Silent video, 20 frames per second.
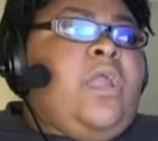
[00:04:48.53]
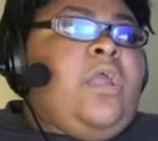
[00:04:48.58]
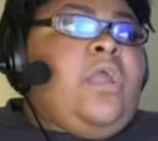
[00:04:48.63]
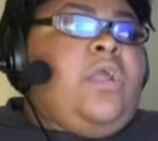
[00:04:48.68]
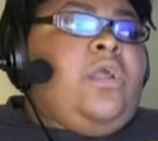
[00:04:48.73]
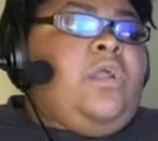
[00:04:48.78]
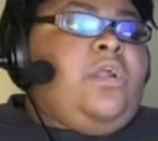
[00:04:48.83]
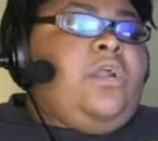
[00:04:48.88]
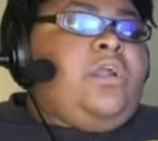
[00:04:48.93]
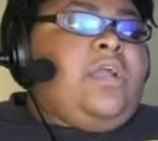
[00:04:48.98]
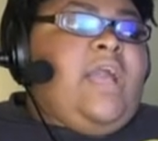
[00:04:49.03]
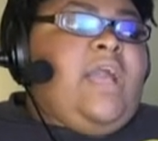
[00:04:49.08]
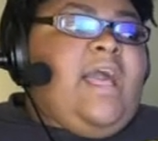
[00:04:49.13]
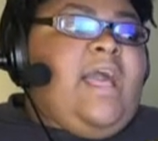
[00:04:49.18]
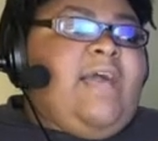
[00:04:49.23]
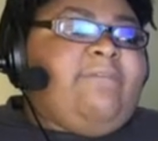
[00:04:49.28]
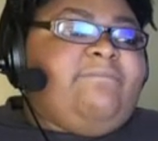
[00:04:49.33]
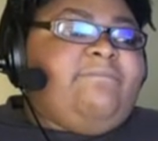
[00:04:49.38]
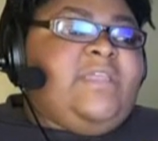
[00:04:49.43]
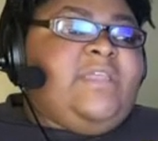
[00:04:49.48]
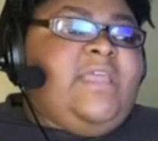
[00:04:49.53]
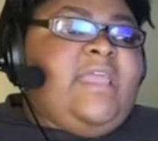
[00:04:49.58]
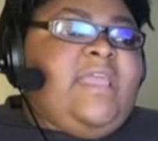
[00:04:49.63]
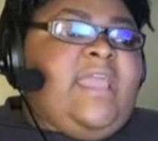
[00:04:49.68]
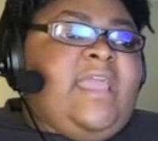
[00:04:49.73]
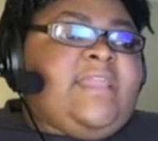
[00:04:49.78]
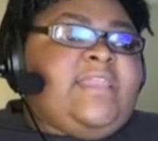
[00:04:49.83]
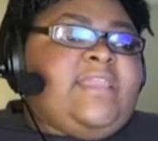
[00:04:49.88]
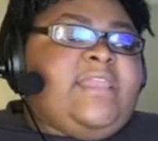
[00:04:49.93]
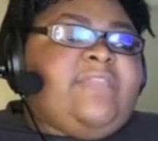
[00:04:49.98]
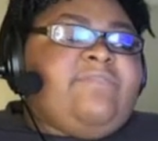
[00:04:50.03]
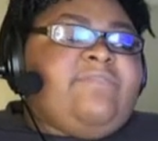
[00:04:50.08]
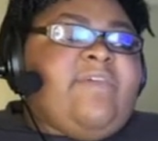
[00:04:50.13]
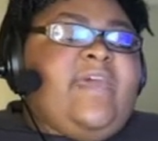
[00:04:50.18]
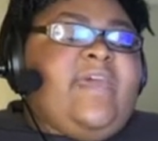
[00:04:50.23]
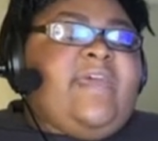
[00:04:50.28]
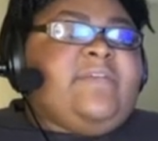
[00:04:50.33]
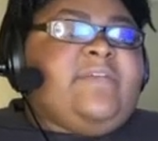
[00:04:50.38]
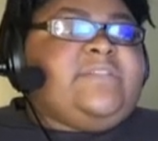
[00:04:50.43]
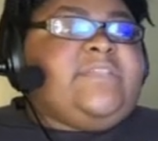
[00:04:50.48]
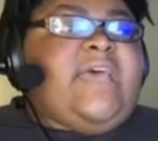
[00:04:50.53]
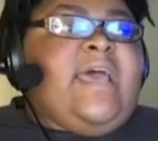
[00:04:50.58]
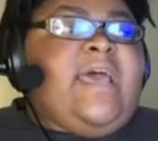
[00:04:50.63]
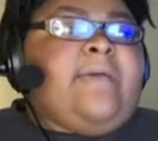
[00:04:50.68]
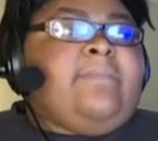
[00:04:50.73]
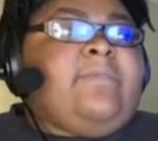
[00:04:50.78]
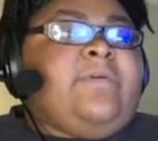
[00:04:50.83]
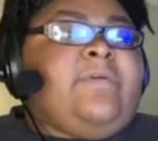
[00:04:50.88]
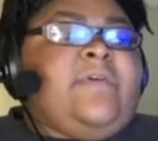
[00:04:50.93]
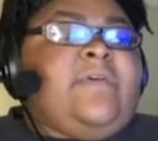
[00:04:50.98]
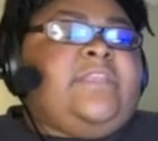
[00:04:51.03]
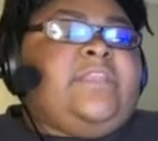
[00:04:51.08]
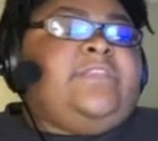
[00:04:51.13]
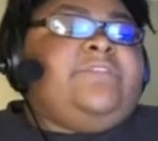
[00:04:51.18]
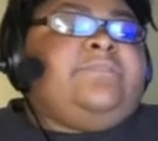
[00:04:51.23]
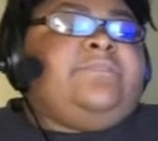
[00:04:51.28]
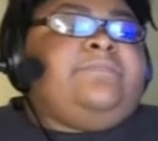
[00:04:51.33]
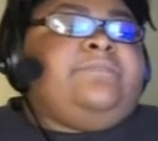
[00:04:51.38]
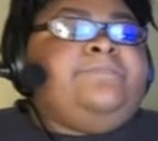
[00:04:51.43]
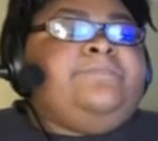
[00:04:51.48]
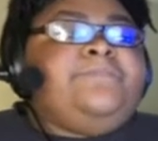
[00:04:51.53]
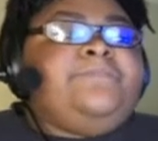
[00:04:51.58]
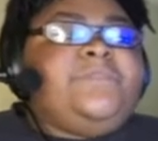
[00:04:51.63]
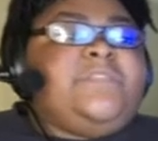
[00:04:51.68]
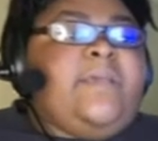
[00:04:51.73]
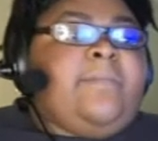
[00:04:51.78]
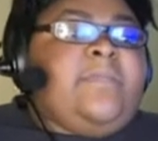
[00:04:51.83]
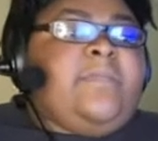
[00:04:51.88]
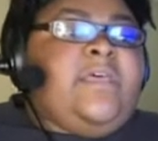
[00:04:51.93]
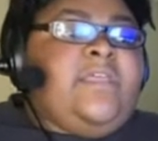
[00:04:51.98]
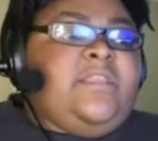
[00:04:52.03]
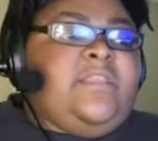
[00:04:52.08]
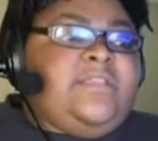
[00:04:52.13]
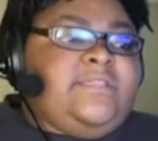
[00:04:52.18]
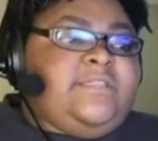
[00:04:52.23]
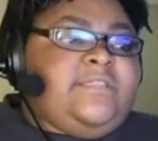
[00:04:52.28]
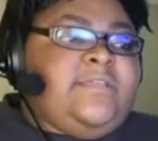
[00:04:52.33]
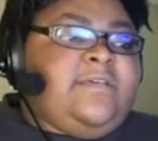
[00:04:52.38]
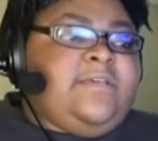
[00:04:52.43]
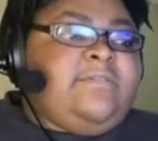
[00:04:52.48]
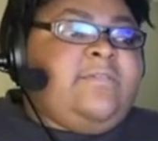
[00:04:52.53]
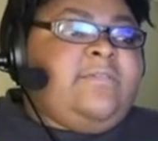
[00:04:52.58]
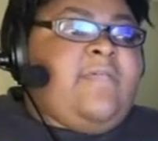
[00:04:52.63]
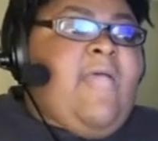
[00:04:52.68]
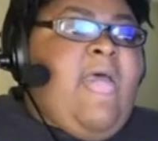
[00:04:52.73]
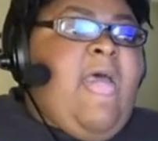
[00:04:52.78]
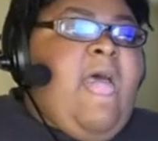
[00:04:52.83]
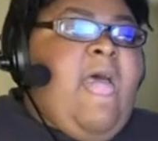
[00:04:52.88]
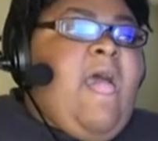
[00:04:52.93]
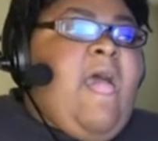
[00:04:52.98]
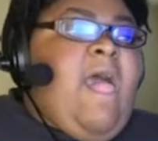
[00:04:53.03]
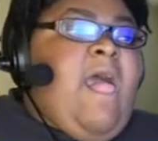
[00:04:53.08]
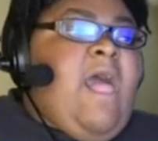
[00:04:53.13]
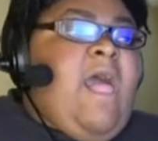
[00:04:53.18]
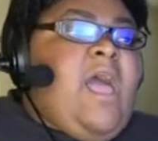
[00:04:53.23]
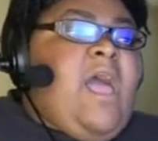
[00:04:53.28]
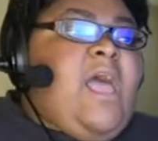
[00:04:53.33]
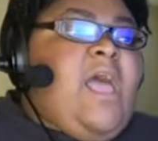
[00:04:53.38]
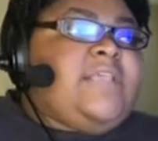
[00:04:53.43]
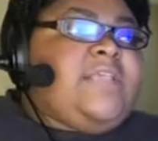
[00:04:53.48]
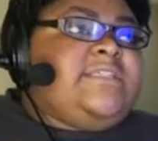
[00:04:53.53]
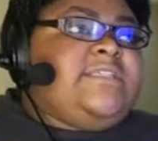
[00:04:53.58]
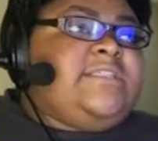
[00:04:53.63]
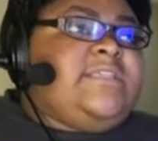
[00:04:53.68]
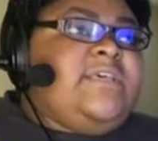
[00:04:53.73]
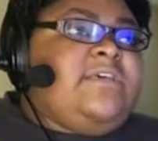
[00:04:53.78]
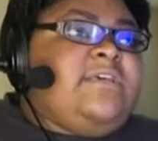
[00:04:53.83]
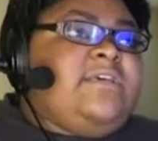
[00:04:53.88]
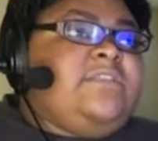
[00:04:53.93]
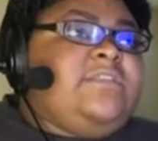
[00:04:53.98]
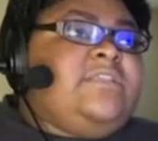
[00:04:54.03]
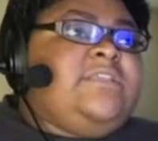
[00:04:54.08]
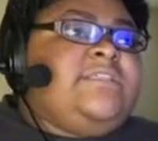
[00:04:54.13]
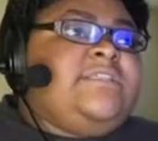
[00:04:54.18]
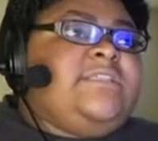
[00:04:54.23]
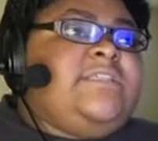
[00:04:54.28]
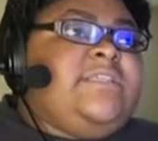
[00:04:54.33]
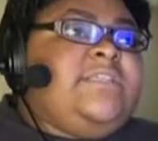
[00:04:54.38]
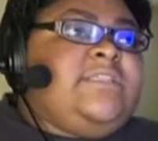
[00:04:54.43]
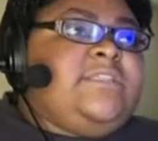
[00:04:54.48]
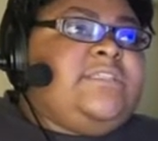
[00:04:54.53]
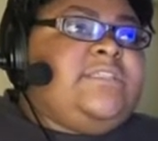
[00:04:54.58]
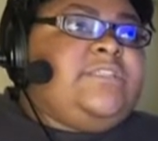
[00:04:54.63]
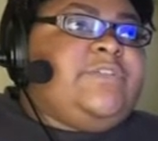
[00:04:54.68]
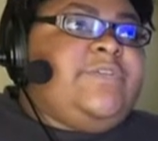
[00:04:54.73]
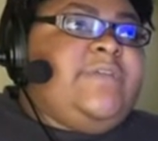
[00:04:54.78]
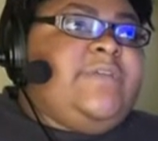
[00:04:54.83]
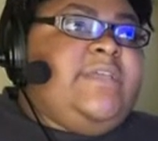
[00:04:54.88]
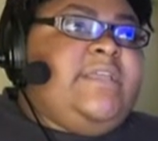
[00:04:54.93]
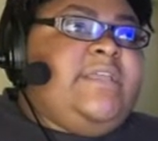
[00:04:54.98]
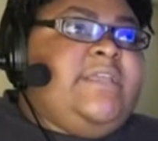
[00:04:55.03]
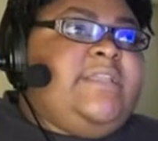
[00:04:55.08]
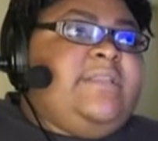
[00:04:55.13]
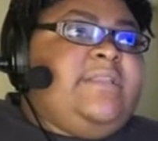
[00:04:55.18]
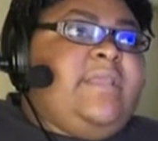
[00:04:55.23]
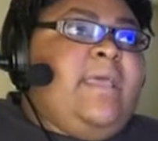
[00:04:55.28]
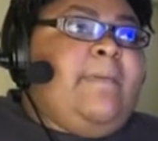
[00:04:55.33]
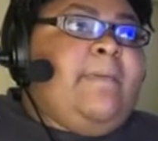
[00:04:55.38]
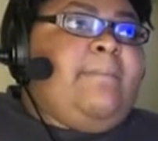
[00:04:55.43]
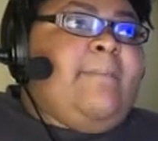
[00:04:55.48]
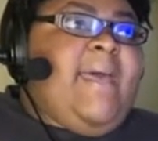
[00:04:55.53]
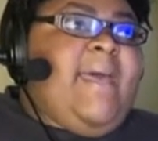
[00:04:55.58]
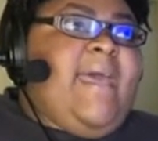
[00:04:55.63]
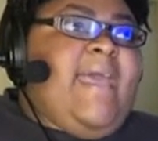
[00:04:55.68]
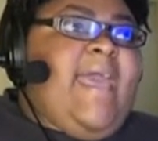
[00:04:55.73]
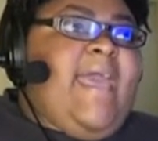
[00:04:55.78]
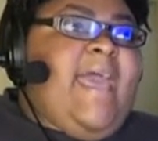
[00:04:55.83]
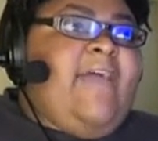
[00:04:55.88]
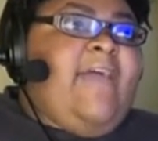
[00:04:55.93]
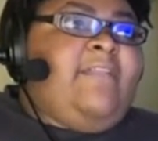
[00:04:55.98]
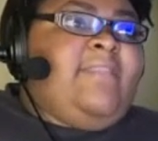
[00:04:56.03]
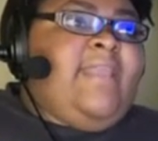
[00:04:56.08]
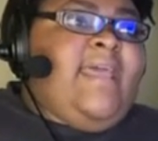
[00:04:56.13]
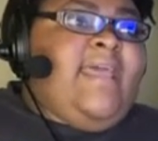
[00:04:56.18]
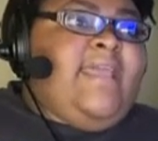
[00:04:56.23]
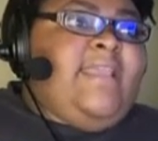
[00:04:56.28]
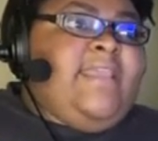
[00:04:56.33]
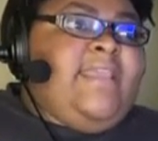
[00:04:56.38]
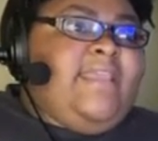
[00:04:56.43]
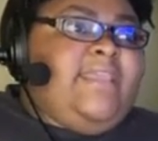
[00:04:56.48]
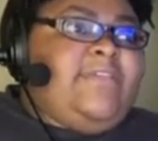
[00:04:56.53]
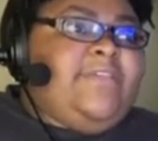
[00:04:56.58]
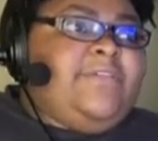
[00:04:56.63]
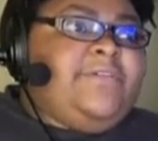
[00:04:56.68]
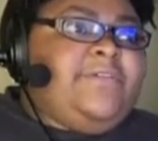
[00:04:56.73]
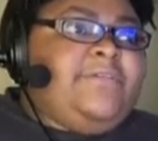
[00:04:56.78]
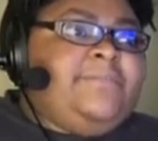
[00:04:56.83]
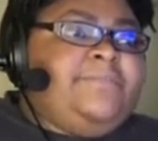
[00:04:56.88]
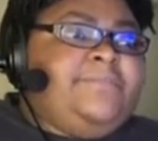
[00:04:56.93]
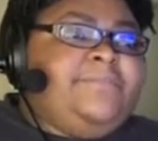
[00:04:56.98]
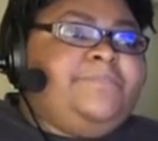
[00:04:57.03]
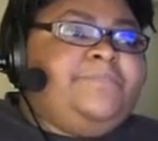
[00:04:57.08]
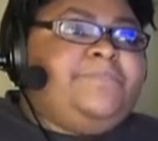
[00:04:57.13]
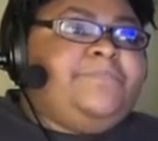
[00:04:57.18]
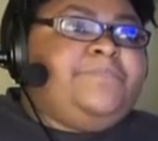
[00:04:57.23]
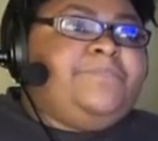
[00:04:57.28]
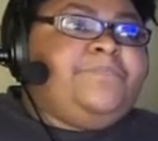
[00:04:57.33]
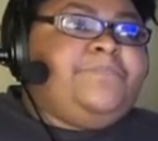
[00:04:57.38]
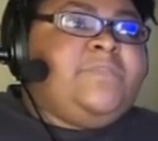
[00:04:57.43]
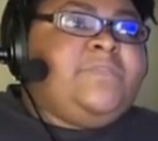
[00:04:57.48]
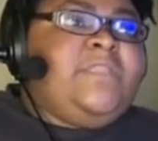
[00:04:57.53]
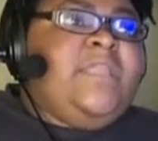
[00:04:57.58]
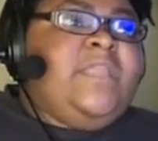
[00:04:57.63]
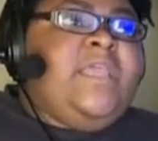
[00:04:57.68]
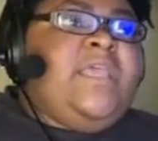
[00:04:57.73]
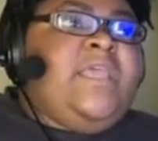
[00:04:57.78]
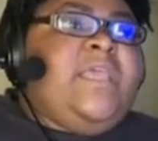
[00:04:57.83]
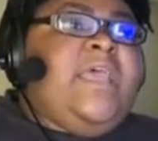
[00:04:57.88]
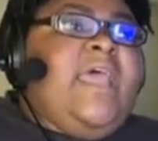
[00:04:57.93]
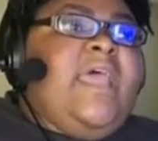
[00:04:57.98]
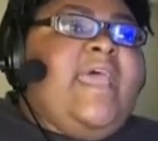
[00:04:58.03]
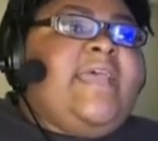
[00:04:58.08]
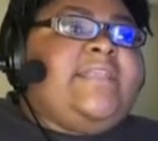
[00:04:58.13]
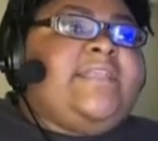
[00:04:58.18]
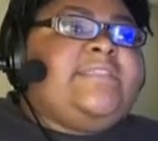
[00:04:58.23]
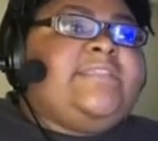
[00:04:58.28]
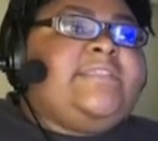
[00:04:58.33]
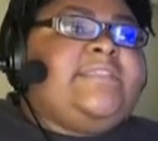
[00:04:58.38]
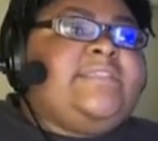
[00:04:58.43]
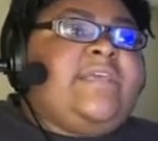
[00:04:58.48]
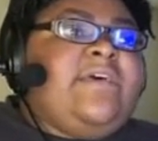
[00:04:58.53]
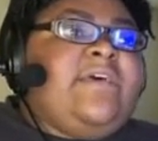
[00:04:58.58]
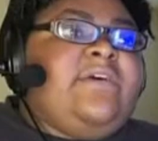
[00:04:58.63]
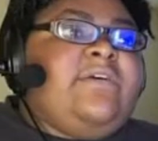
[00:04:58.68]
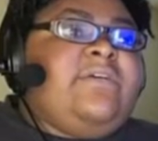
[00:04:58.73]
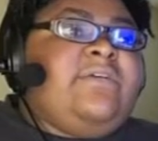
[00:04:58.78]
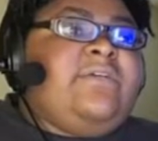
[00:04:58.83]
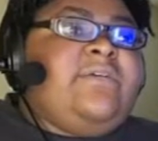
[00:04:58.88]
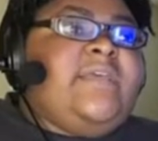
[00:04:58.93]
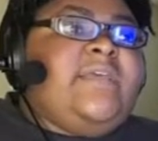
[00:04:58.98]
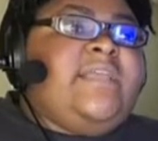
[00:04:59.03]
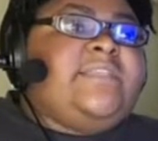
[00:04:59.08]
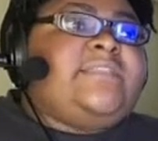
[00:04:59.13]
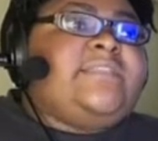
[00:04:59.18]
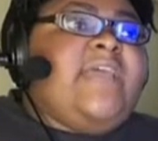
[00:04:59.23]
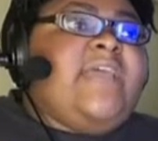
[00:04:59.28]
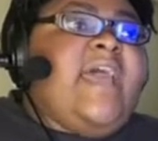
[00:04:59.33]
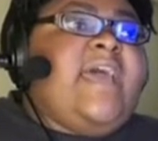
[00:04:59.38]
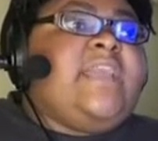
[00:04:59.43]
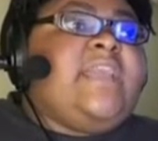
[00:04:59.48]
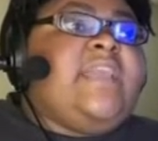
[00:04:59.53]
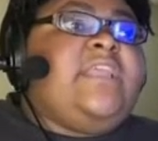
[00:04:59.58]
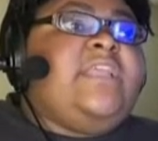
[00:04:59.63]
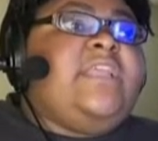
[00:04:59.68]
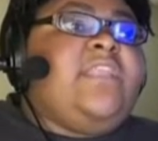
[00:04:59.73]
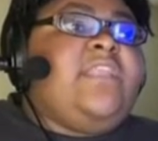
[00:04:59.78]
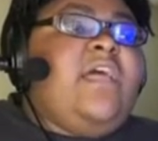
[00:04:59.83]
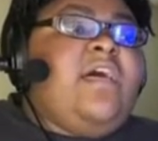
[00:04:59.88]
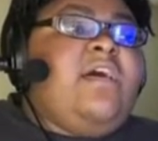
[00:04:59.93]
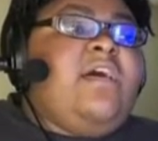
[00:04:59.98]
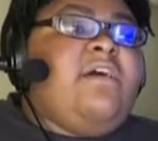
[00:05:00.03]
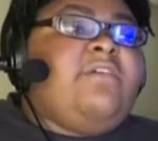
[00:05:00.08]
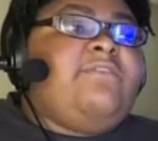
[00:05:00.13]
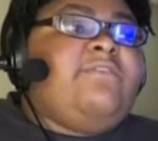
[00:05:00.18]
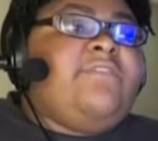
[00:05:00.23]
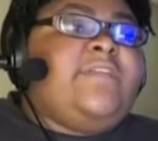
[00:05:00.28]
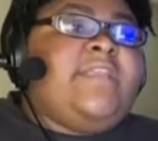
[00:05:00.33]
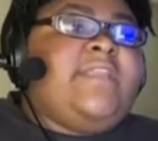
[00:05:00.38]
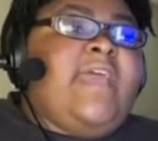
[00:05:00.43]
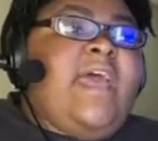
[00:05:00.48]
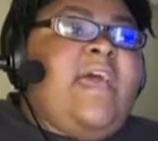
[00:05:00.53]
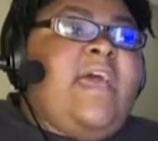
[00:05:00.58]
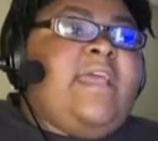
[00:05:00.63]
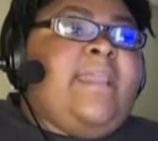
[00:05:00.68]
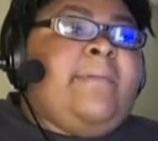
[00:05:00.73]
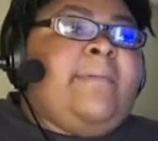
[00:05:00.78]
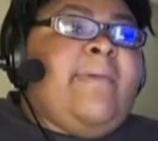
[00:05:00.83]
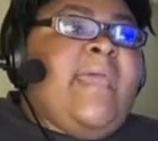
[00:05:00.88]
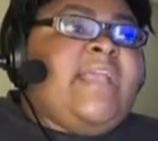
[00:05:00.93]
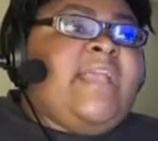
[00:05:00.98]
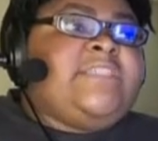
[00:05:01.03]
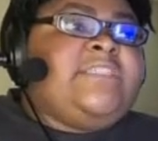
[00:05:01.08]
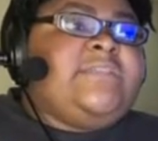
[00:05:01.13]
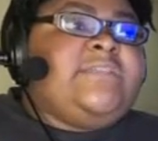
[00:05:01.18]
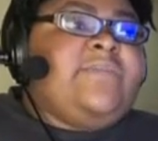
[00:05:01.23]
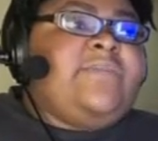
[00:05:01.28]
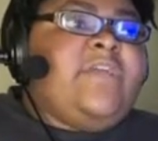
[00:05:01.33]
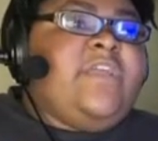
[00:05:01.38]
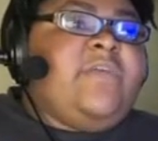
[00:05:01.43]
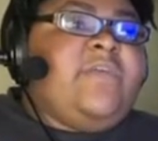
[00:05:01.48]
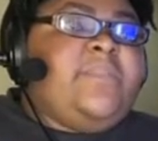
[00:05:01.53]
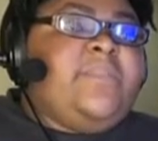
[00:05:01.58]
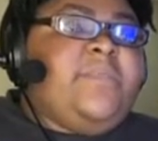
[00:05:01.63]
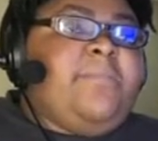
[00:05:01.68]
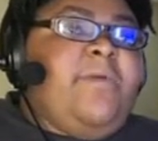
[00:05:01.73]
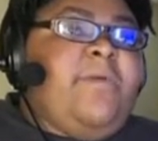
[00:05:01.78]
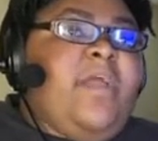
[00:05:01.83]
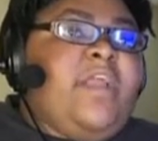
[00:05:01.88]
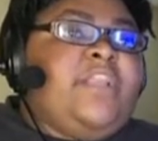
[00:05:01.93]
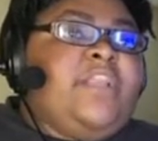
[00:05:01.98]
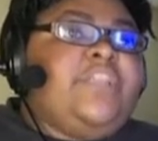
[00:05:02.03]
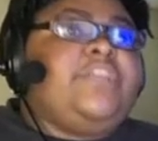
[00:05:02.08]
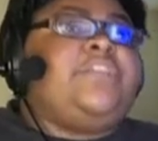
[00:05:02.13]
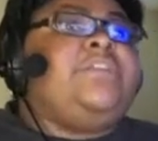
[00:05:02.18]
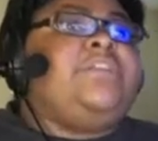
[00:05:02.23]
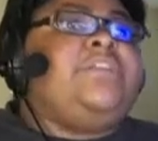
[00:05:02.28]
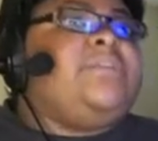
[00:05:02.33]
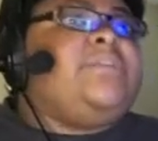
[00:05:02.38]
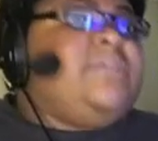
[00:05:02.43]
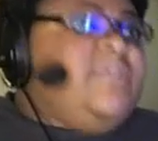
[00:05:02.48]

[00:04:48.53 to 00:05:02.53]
her conflict, and then if I have time, I'm gonna do some other stuff. Also, you see on the screen my outline here, And so it's kind of long for now, and I'm actually working with a partner